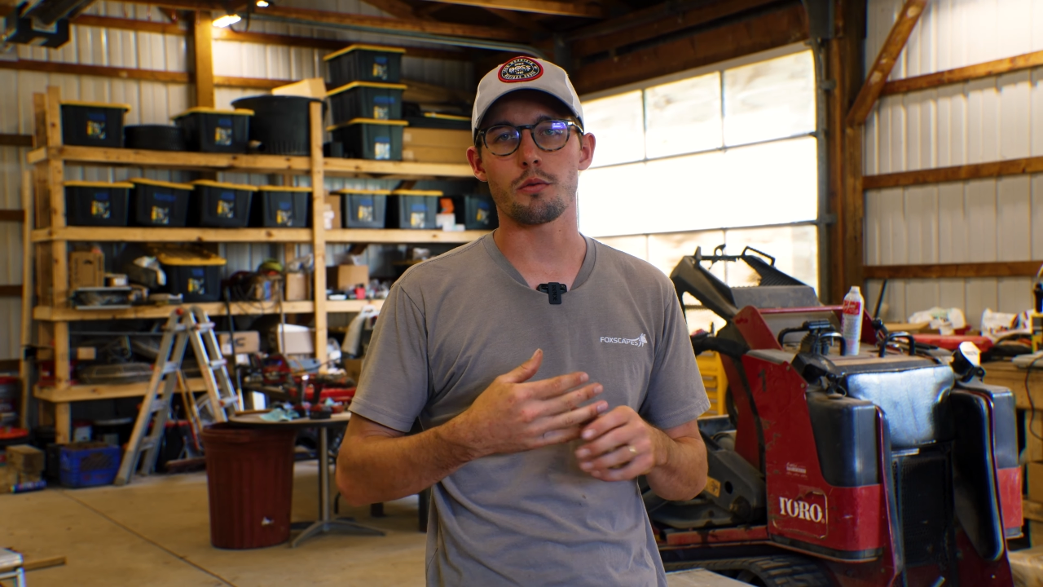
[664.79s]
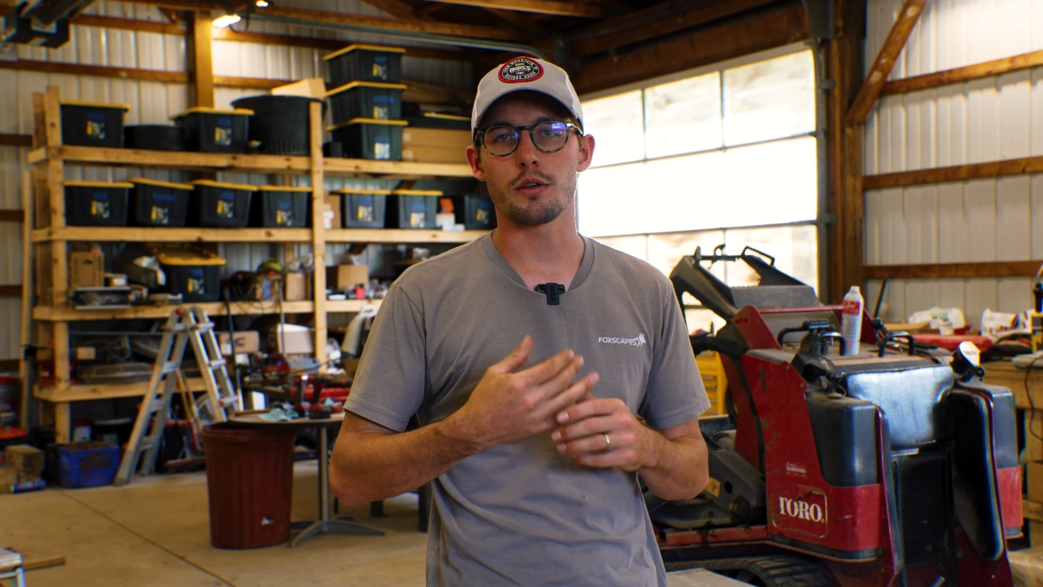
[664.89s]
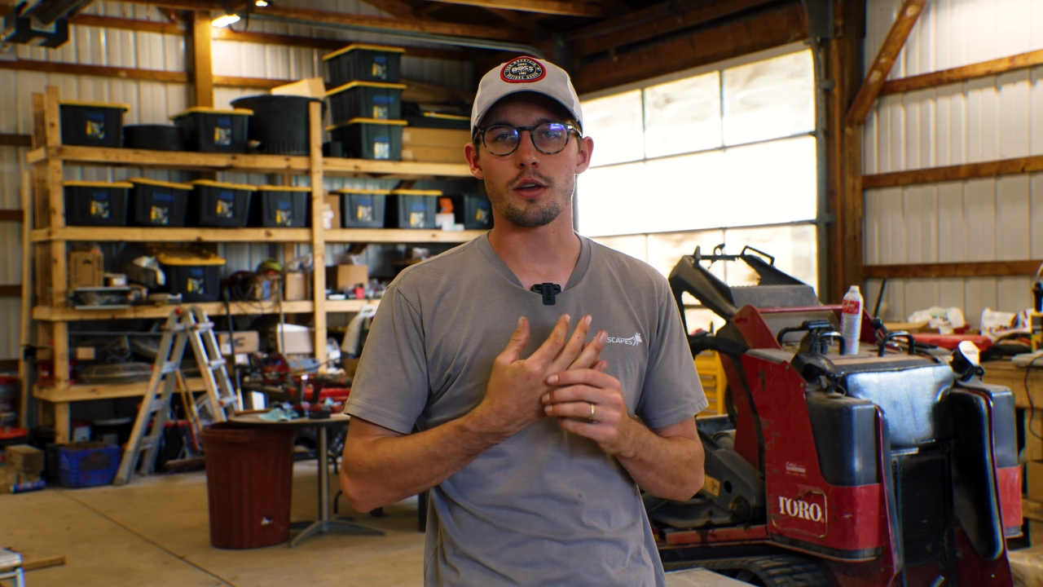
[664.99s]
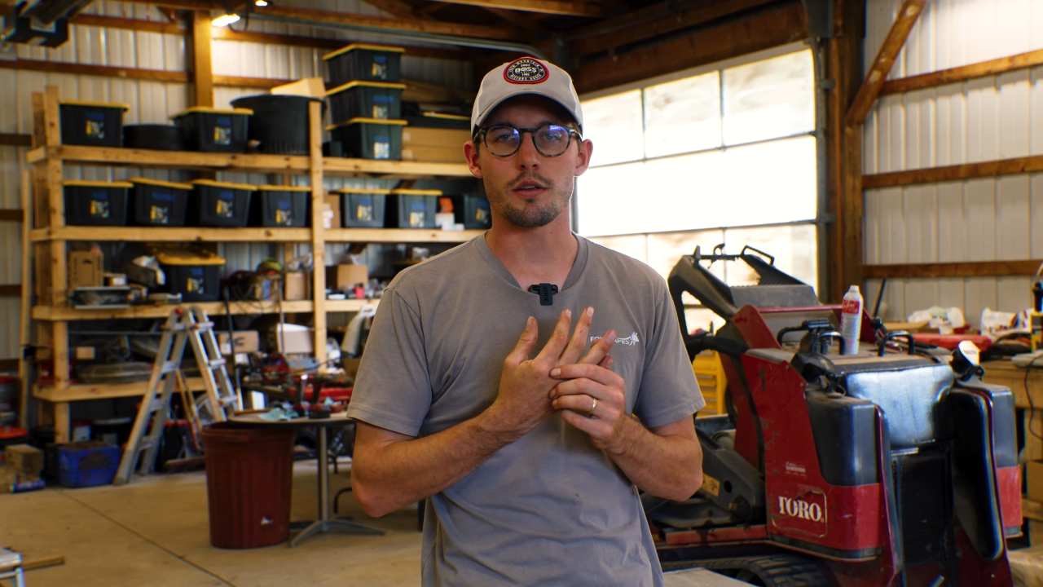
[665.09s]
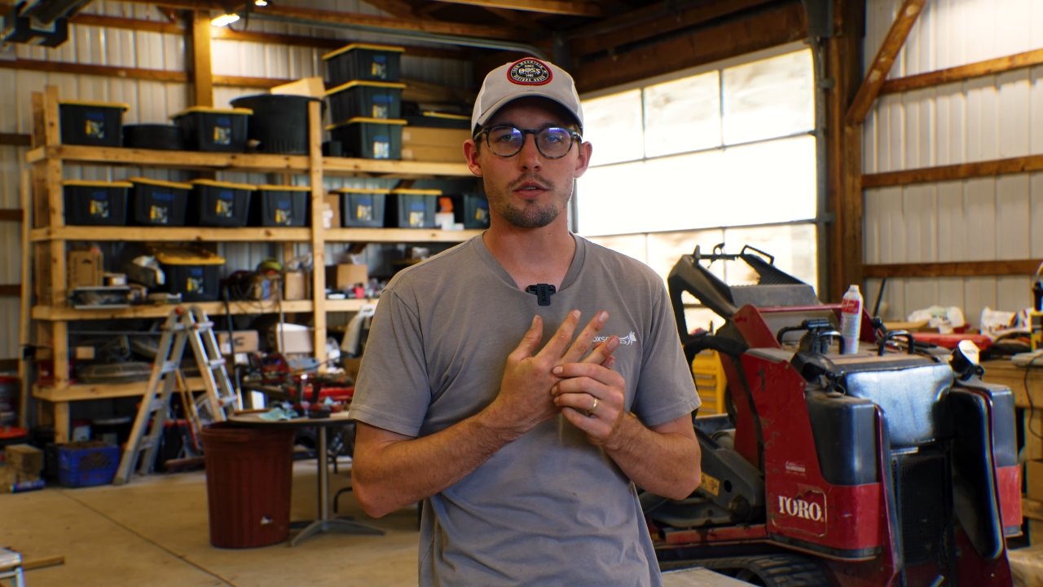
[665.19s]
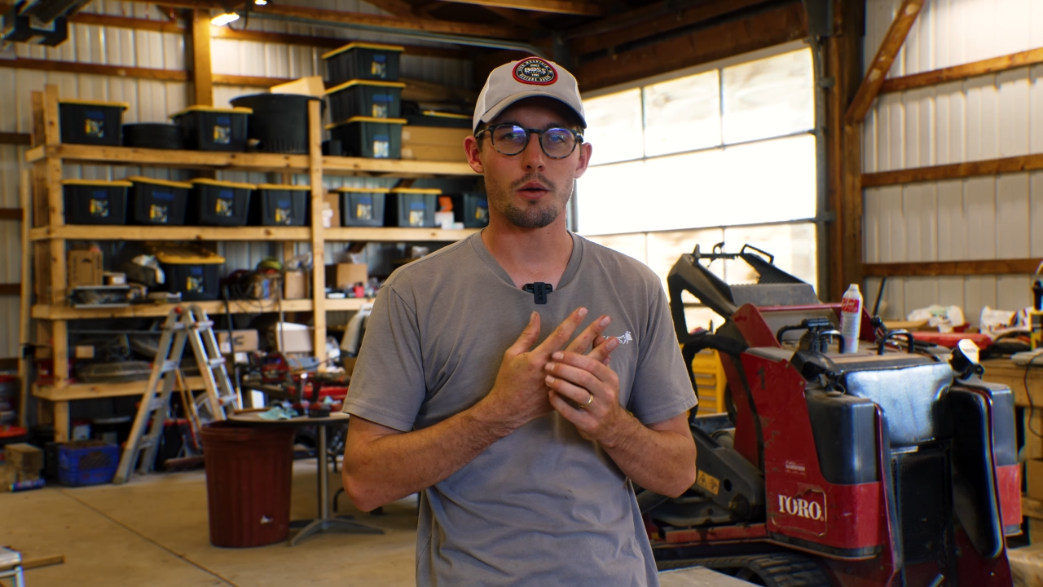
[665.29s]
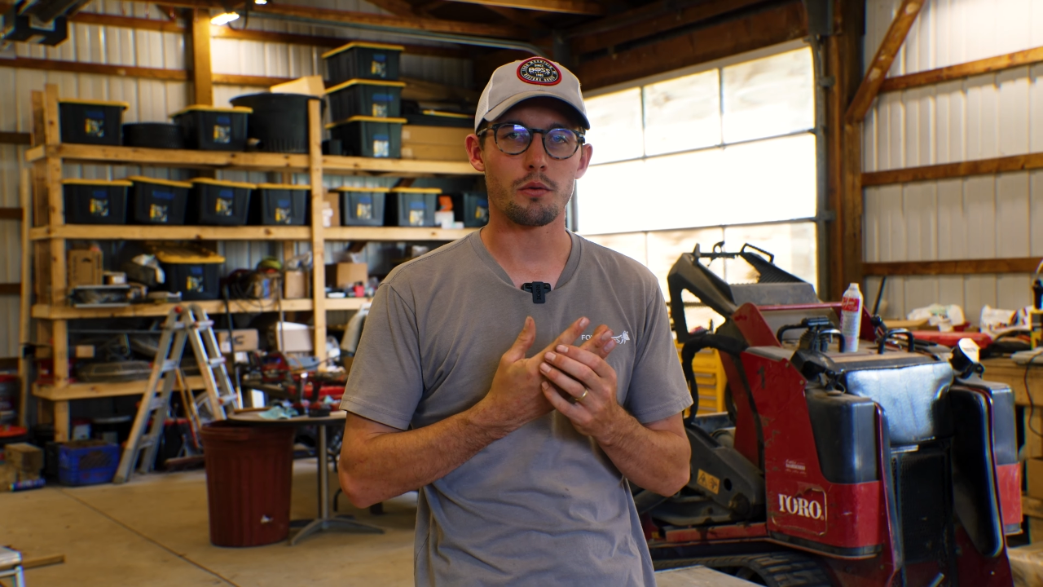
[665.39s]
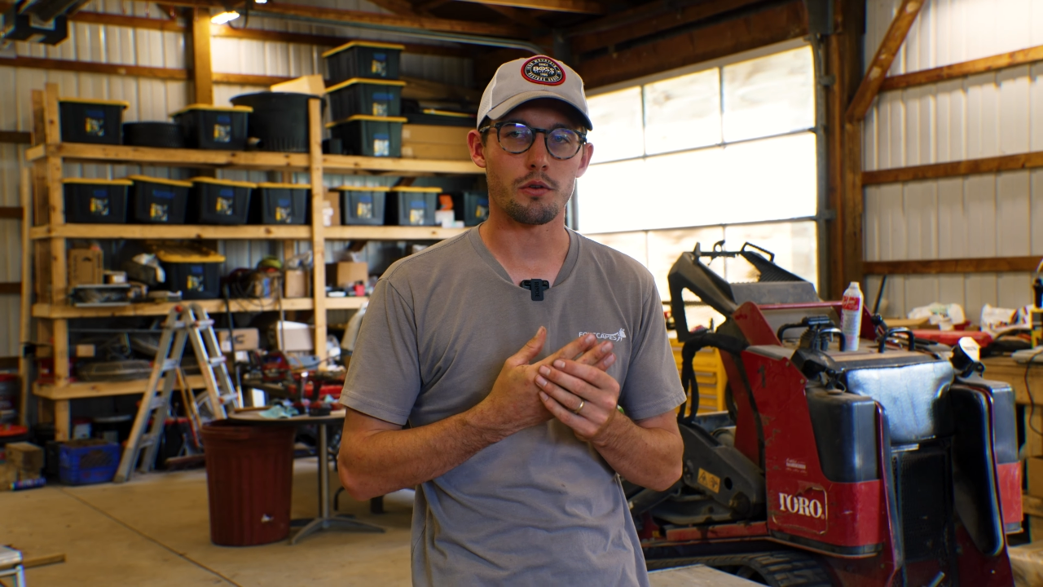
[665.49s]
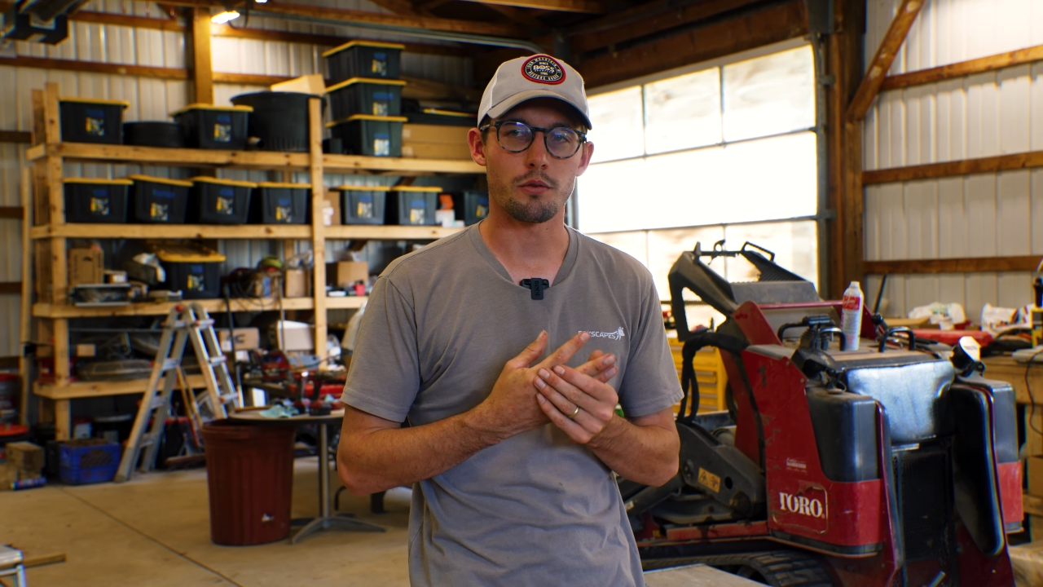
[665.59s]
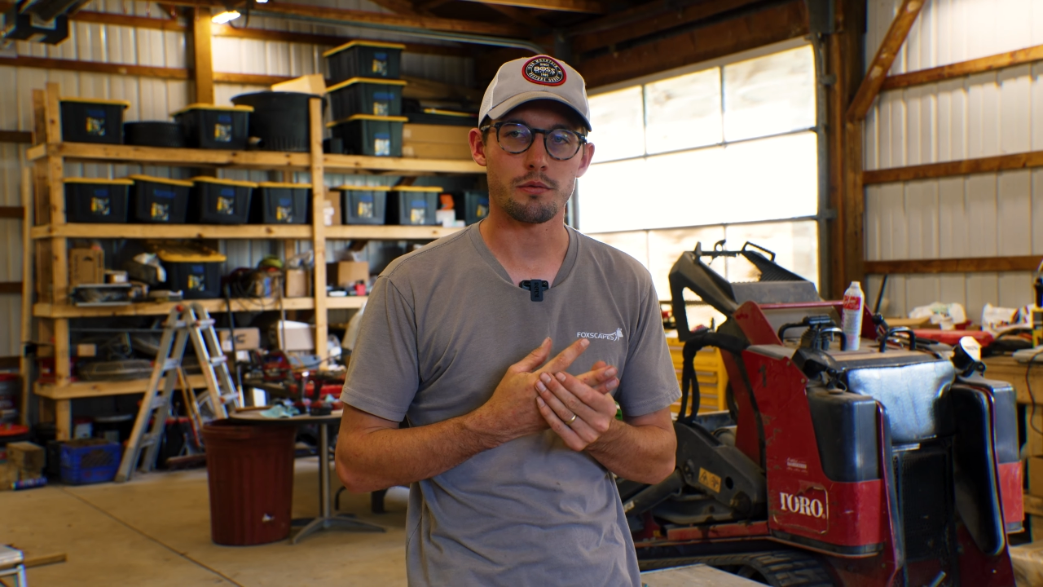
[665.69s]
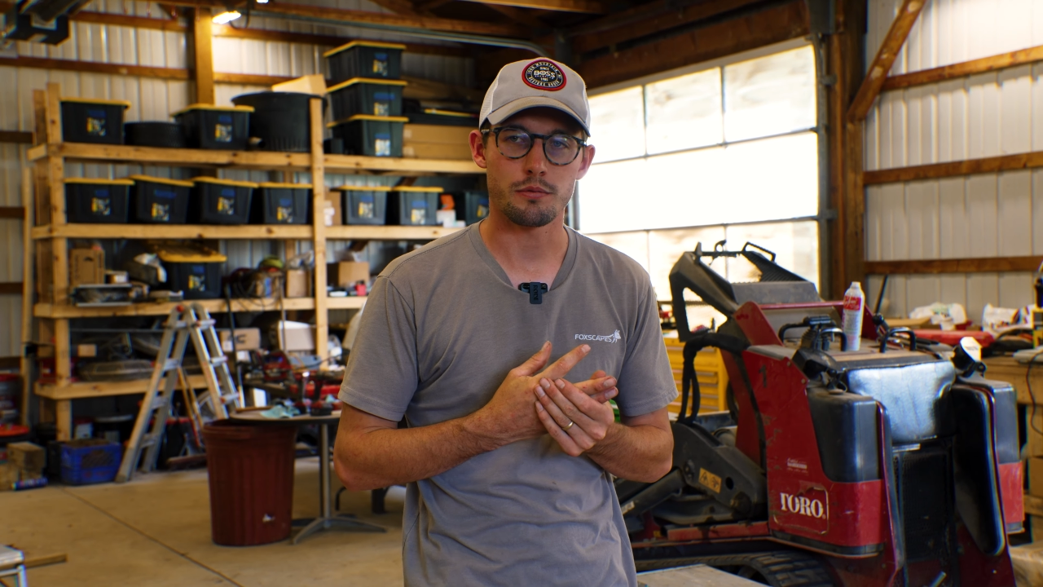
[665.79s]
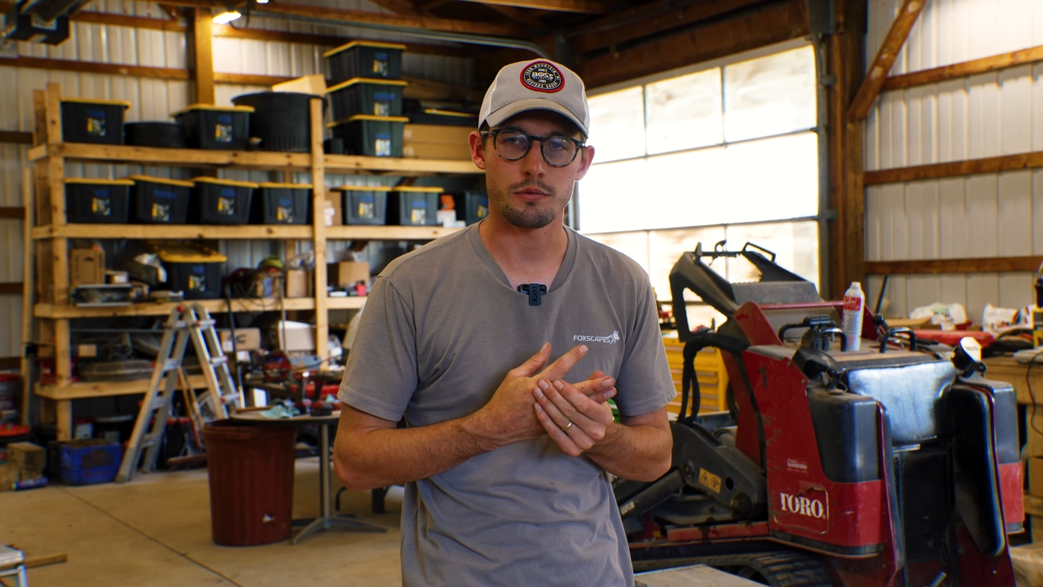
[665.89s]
three things that I would do.